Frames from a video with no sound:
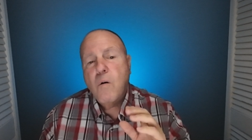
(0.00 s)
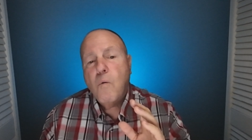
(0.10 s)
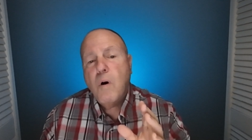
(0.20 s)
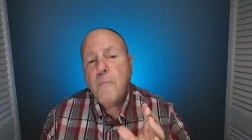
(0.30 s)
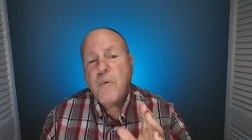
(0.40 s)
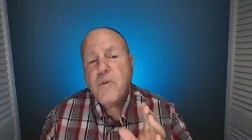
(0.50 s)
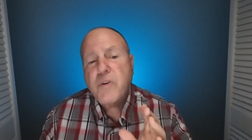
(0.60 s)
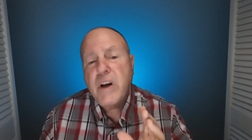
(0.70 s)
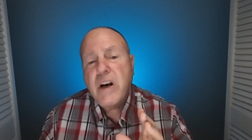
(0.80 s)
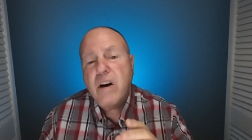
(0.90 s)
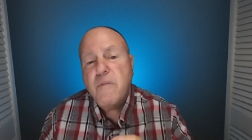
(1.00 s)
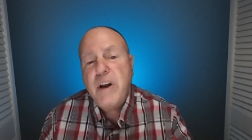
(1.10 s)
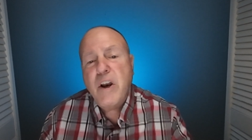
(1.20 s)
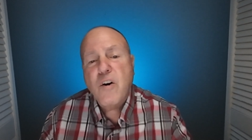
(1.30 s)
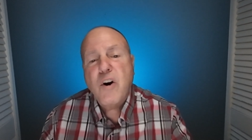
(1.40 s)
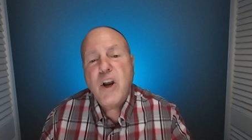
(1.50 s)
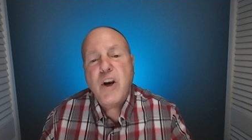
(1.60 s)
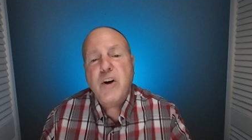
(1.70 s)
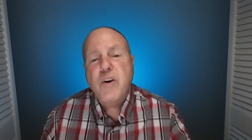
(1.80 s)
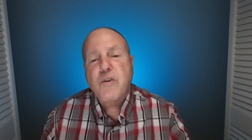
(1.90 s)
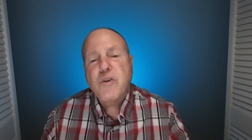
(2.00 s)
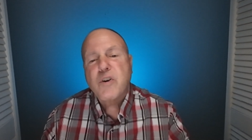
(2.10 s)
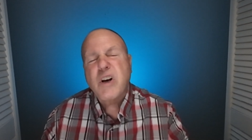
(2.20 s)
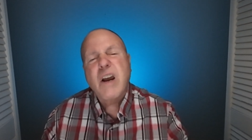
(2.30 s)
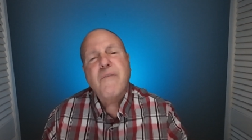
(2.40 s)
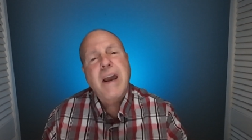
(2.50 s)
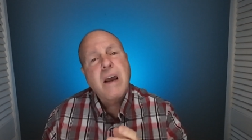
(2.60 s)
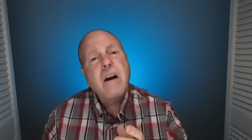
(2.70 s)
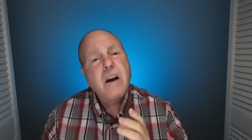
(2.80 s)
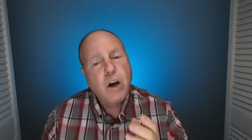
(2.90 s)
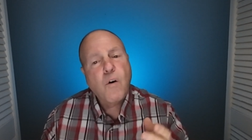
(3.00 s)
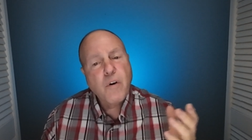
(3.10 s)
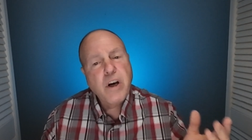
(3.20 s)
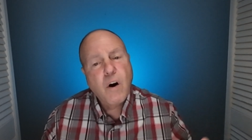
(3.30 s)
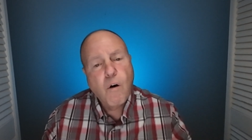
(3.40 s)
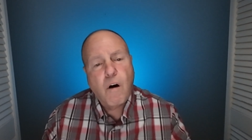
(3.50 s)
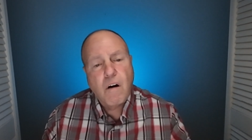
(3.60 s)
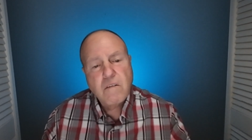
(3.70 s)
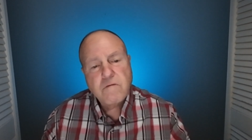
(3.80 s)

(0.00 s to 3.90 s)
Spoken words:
What percent of internet users have had an LDR?